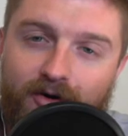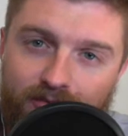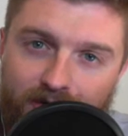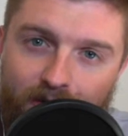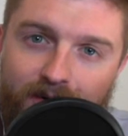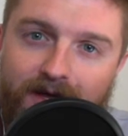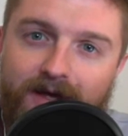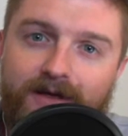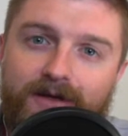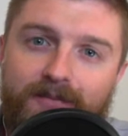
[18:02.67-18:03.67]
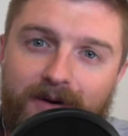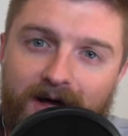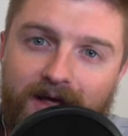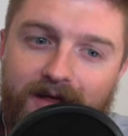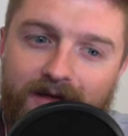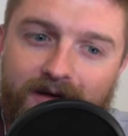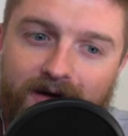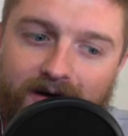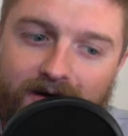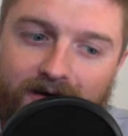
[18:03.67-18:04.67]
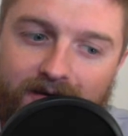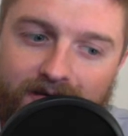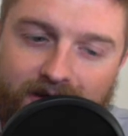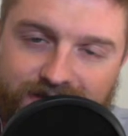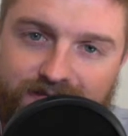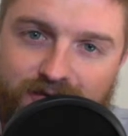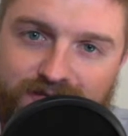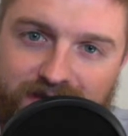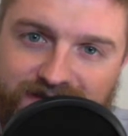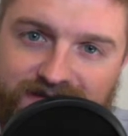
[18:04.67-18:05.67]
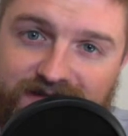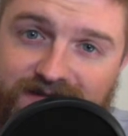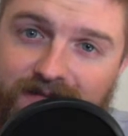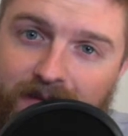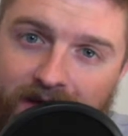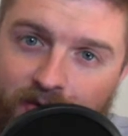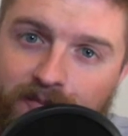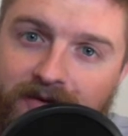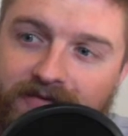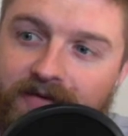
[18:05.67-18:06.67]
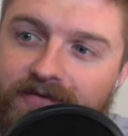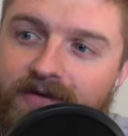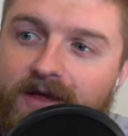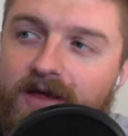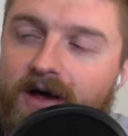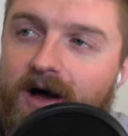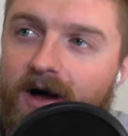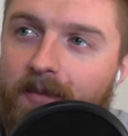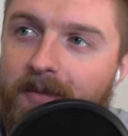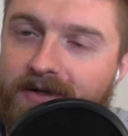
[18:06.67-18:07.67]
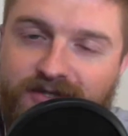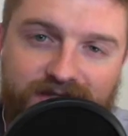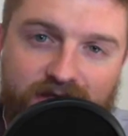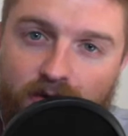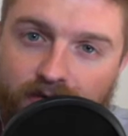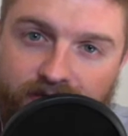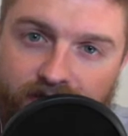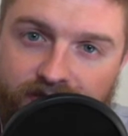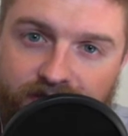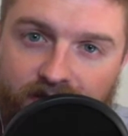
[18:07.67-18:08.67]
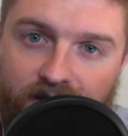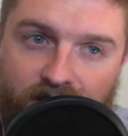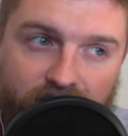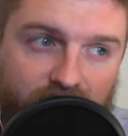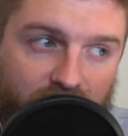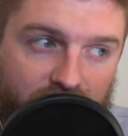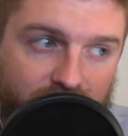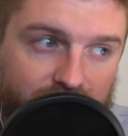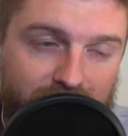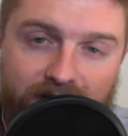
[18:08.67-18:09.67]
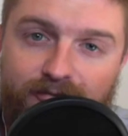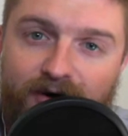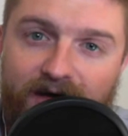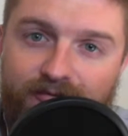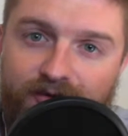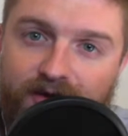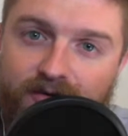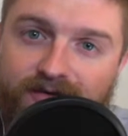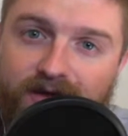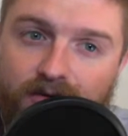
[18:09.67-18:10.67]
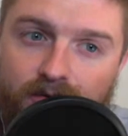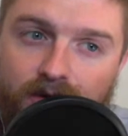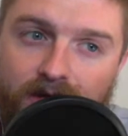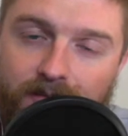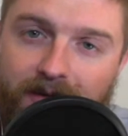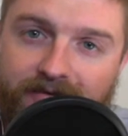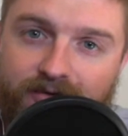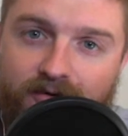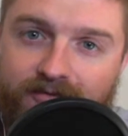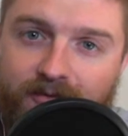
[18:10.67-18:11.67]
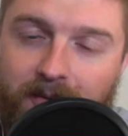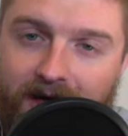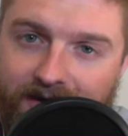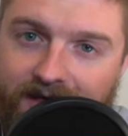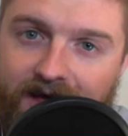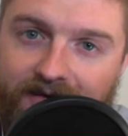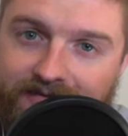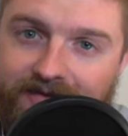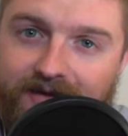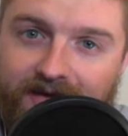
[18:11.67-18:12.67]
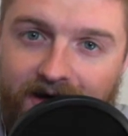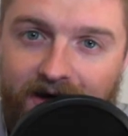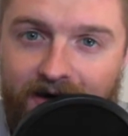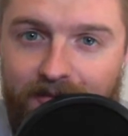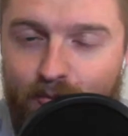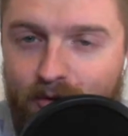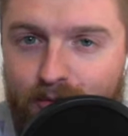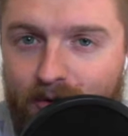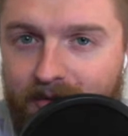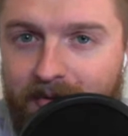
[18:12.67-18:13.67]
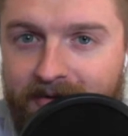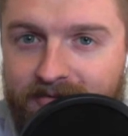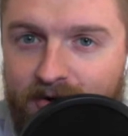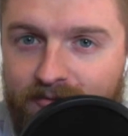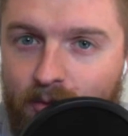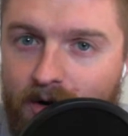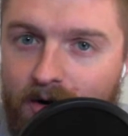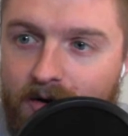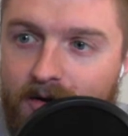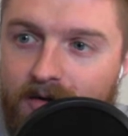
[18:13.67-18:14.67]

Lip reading: growing my customers' businesses and my own business. Just closed a mid 5-figure deal based off of a podcast with one of my software